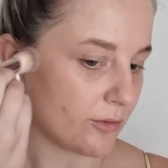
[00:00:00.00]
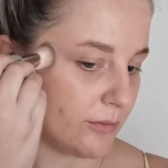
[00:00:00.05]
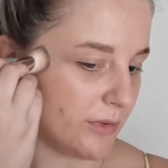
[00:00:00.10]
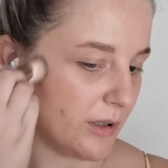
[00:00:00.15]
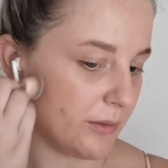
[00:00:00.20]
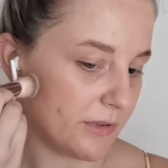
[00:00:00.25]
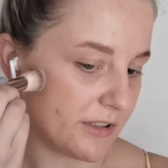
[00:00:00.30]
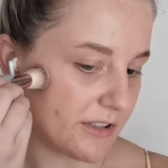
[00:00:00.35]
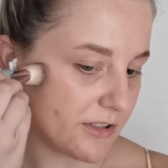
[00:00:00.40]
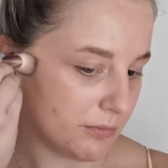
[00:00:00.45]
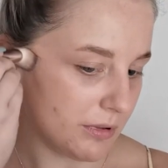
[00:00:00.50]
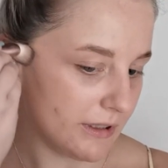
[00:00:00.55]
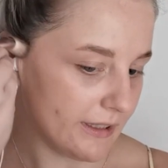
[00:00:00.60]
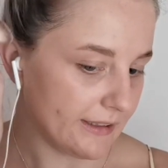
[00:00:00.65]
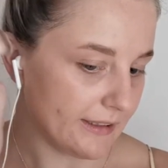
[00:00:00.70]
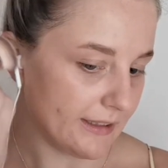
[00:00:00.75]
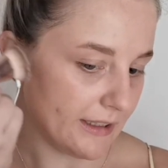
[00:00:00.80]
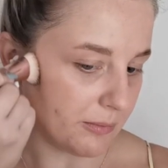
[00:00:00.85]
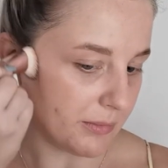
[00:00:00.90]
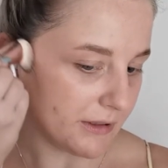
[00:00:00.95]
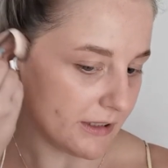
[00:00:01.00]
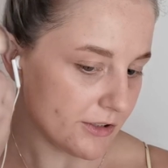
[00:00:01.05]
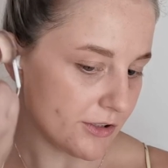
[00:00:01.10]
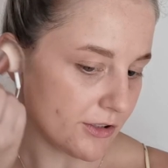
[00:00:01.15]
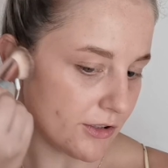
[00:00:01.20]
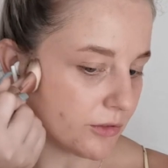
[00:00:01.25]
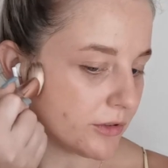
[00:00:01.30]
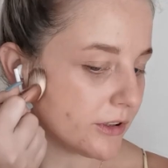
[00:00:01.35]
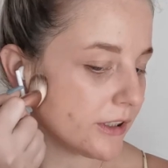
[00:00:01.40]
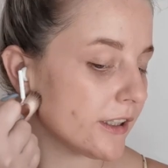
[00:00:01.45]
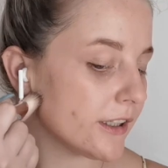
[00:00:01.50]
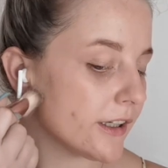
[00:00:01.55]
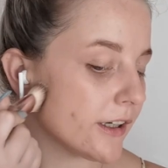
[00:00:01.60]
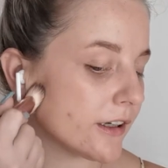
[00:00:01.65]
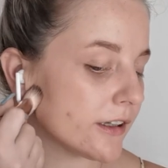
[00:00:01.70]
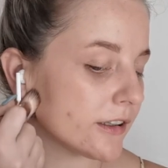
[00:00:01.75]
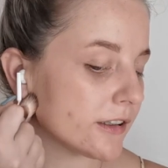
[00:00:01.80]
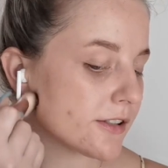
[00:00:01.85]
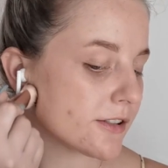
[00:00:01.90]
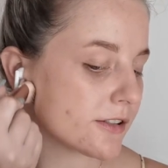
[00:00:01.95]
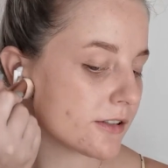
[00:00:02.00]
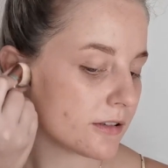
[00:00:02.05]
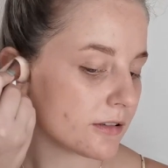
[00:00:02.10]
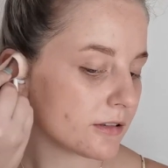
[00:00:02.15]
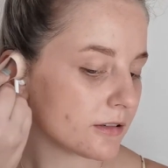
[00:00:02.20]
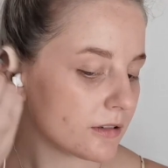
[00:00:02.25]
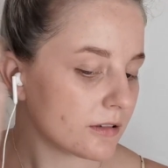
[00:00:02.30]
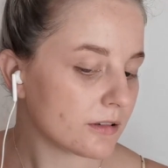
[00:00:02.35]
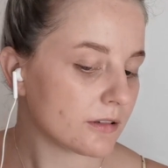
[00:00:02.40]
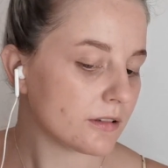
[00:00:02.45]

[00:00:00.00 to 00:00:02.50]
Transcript: Remember to blend up into your ears,